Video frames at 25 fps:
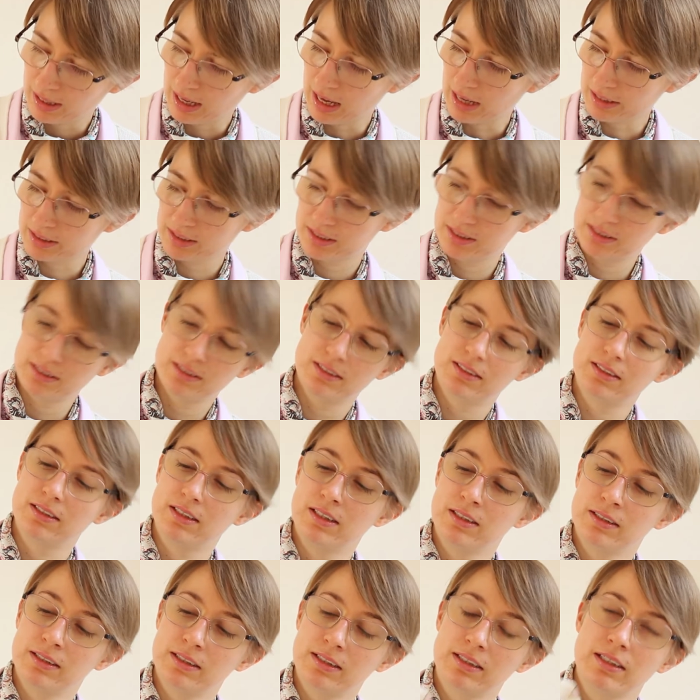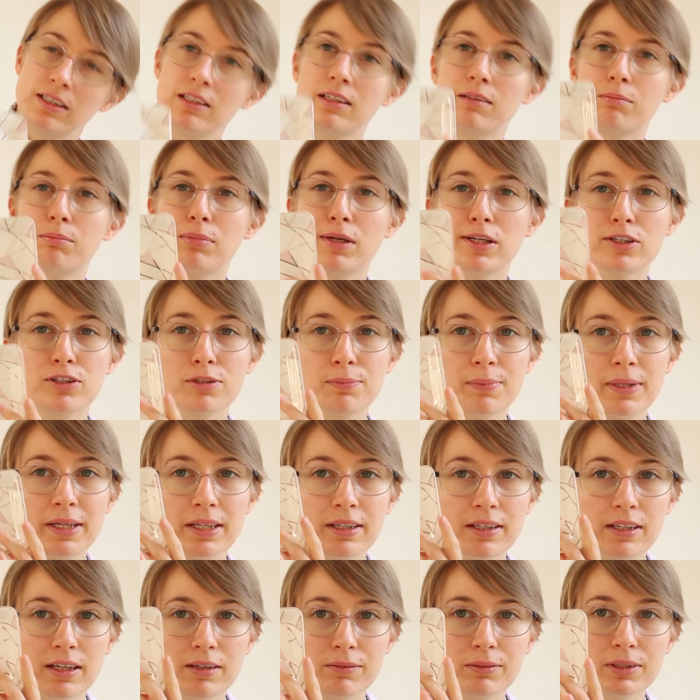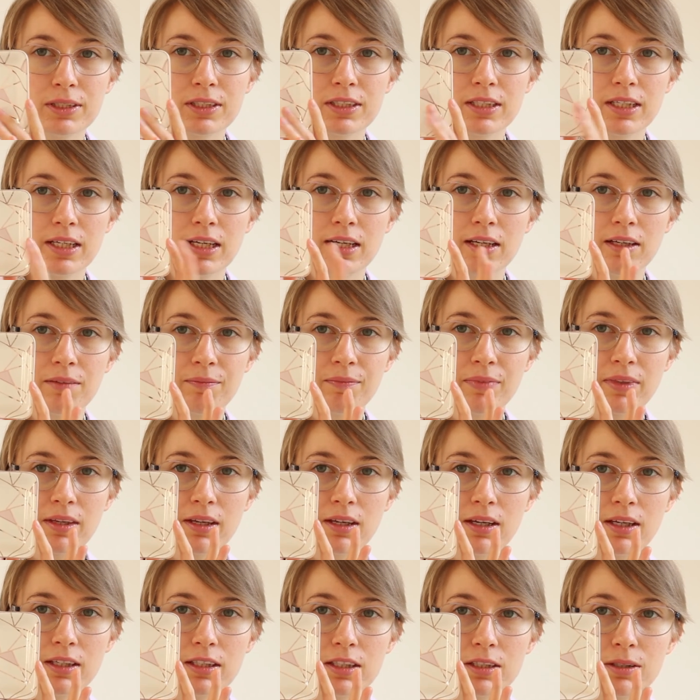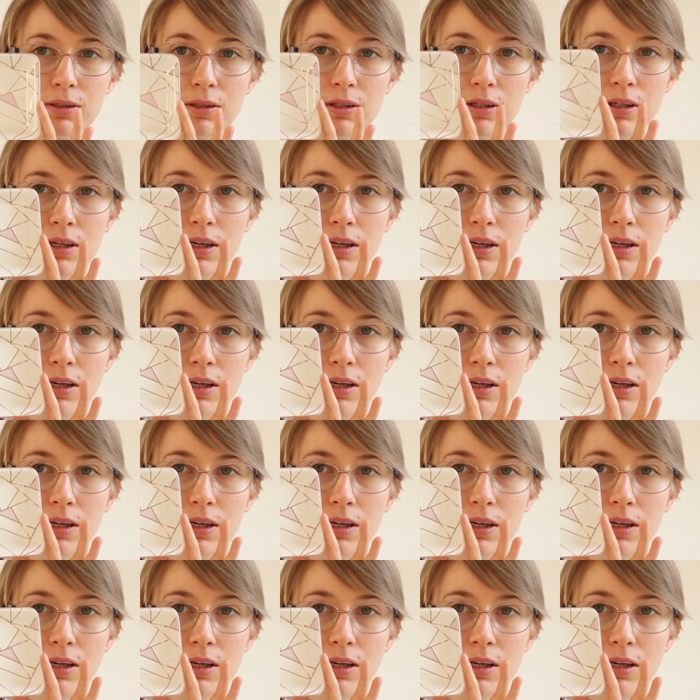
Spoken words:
accents and blush pink, I would say. It's